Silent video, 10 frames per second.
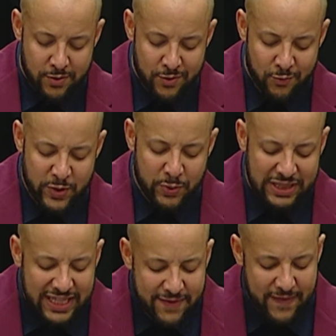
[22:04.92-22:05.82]
We would
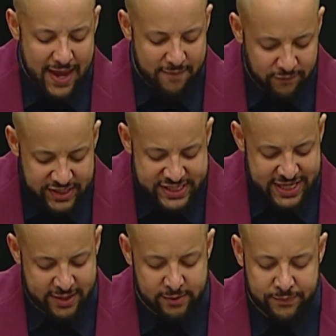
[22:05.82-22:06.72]
leave every
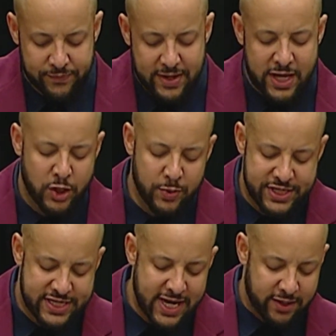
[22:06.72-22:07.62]
jail and you would
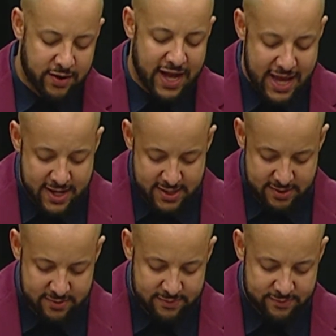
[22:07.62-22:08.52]
shake your
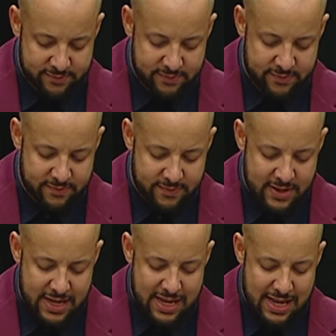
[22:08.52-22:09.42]
head.
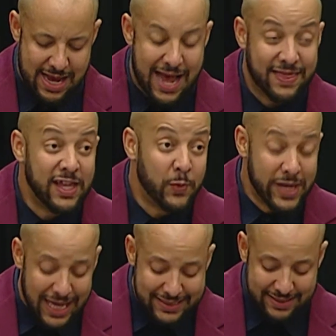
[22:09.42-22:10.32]
I think we
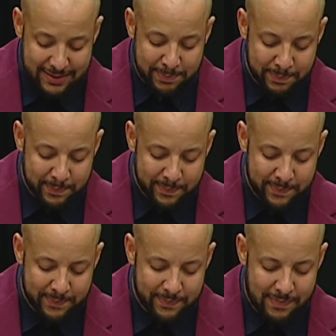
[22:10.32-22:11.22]
got to them.
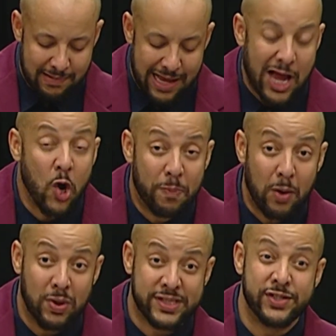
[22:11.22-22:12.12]
I hope I
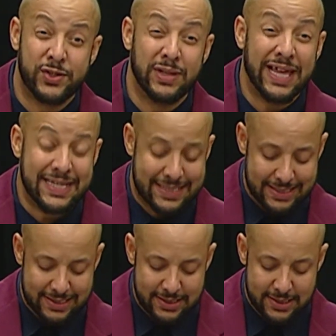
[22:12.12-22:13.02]
wasn't too late.
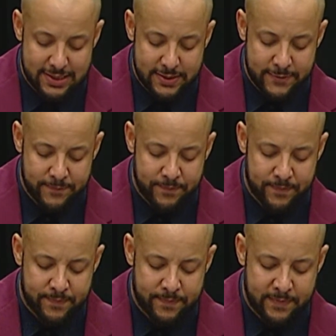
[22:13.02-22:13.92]

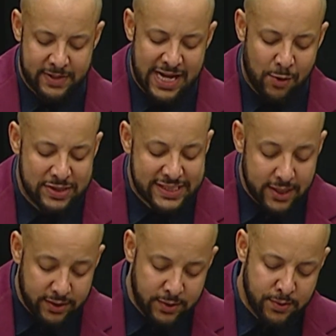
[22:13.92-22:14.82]
And I would
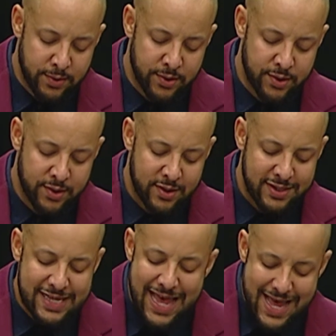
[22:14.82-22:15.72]
tell you,
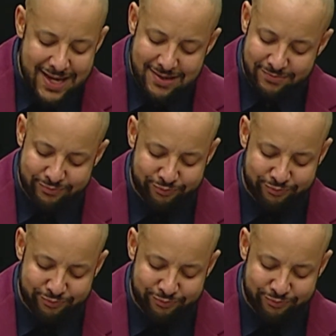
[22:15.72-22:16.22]
Dad,